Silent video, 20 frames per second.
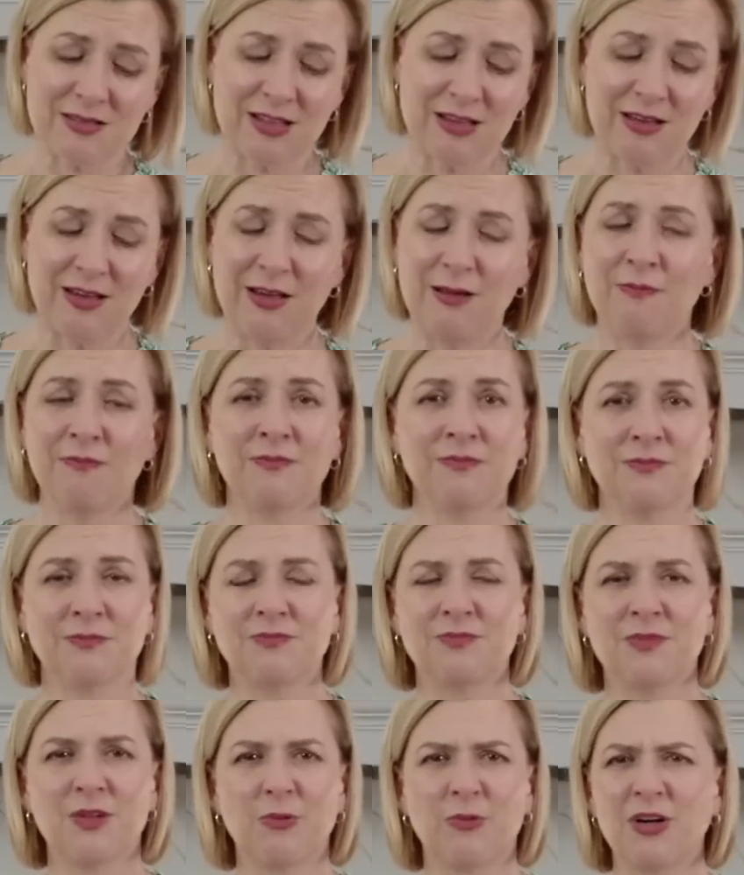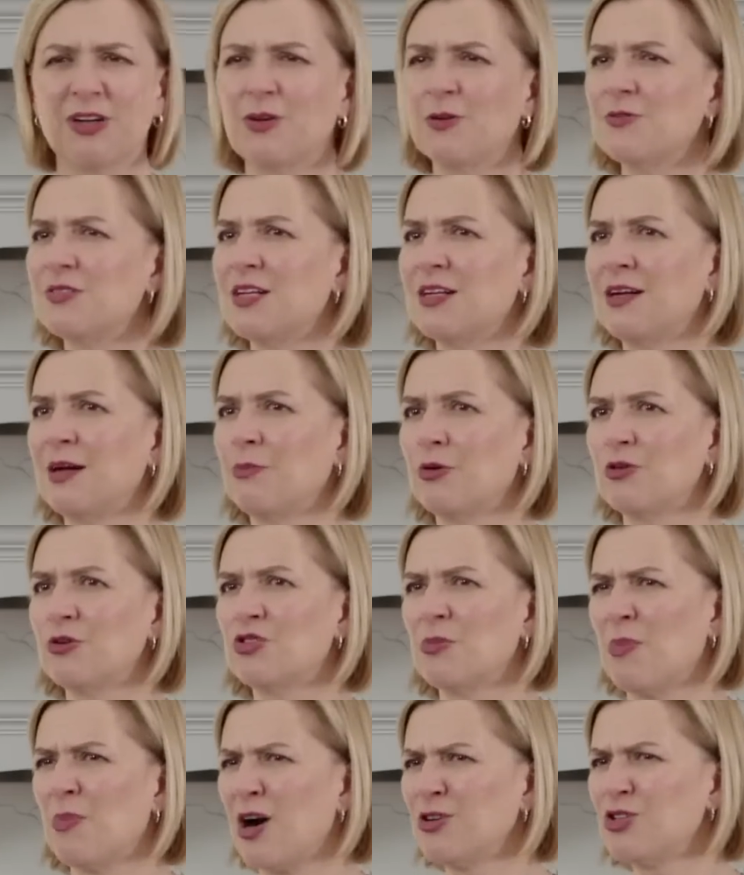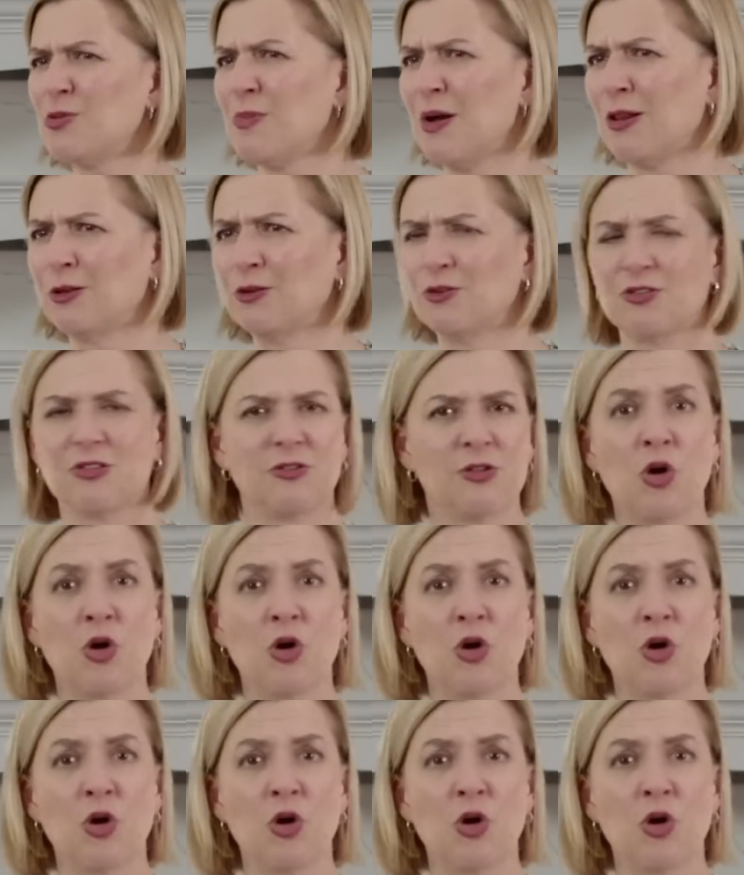the, what goes in ambrosia? Marshmallows.